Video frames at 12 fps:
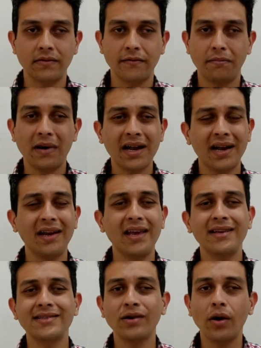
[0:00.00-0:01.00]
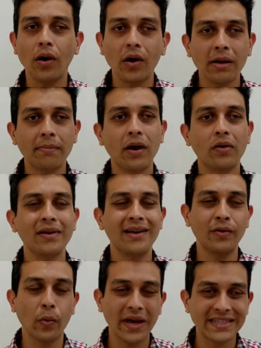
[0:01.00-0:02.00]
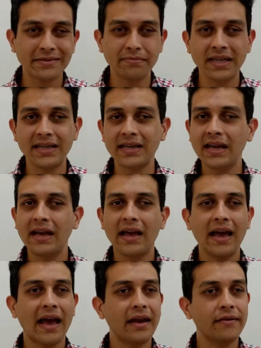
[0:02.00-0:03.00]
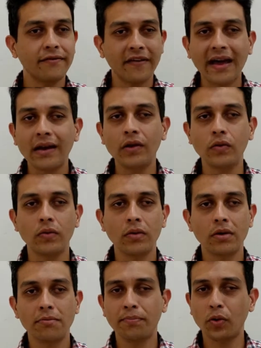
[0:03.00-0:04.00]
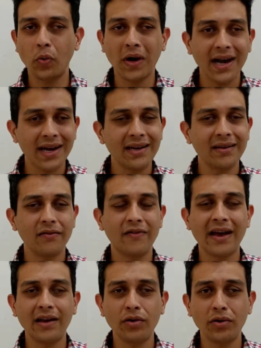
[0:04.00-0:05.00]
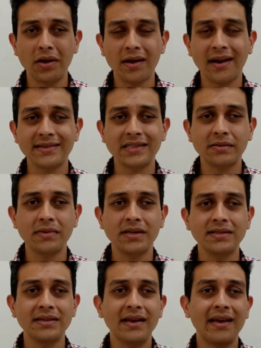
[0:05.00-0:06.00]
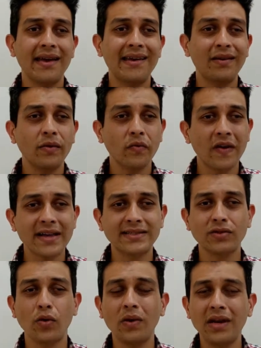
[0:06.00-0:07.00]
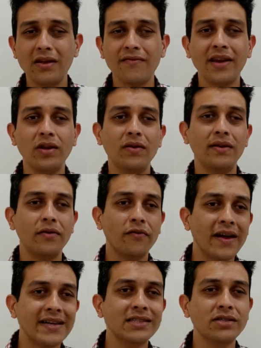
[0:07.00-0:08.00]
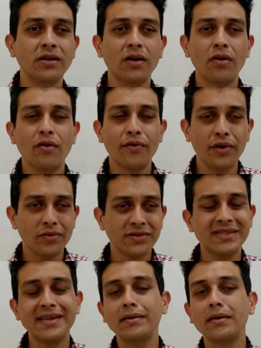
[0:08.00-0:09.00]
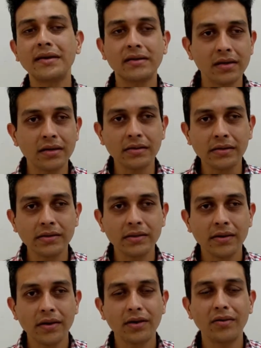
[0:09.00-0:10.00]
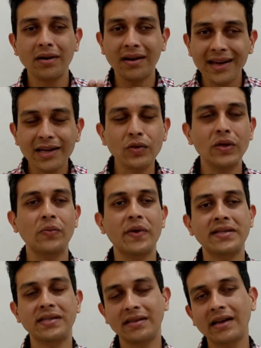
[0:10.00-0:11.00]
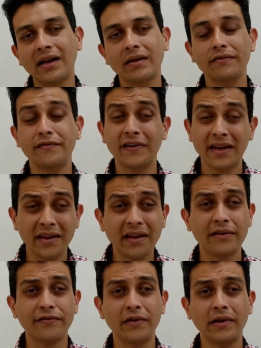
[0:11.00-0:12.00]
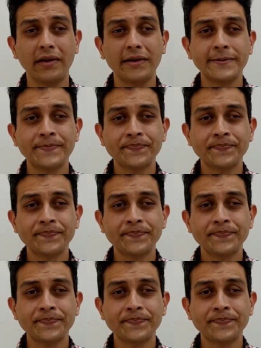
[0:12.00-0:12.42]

Marketing is all about investment and value. Provide value to your customers, invest. Only when you invest will you see the returns. You need to invest in that very carefully.